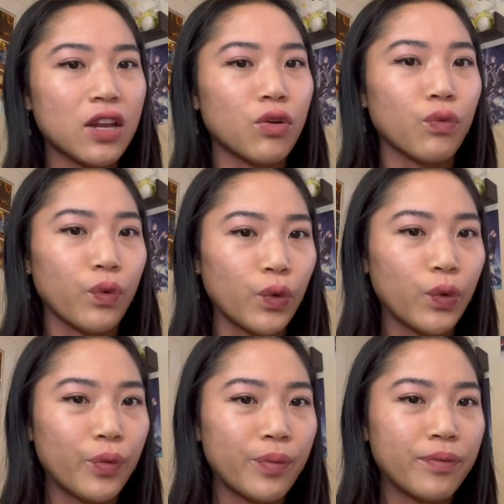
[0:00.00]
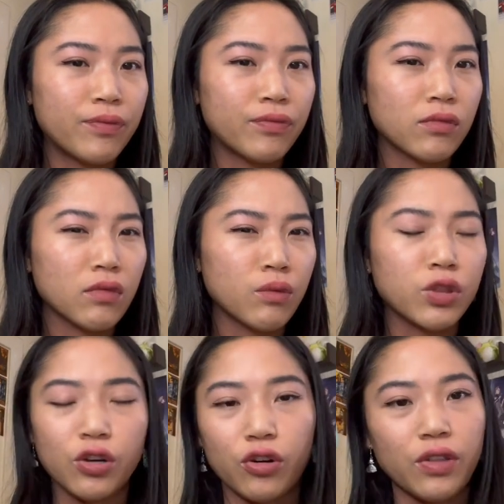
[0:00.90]
in a room
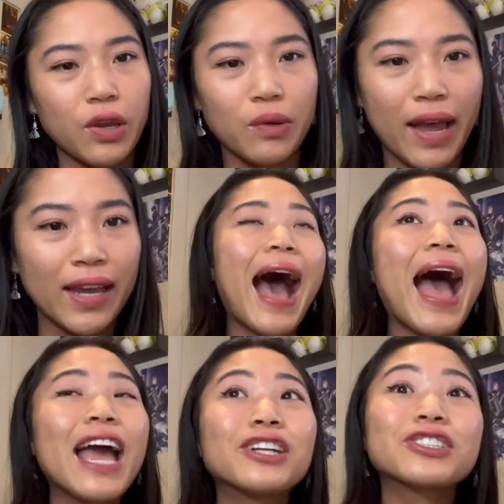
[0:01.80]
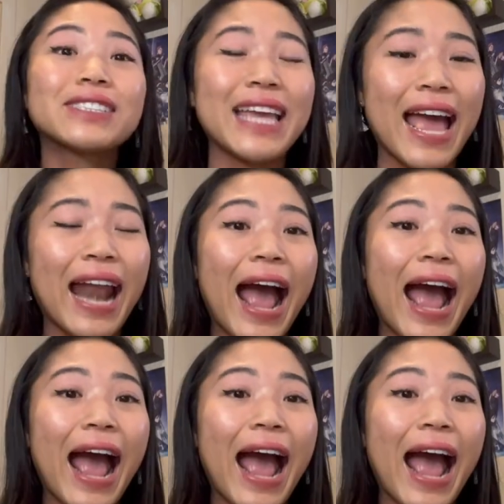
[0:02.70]
with the girl that you like. I understand.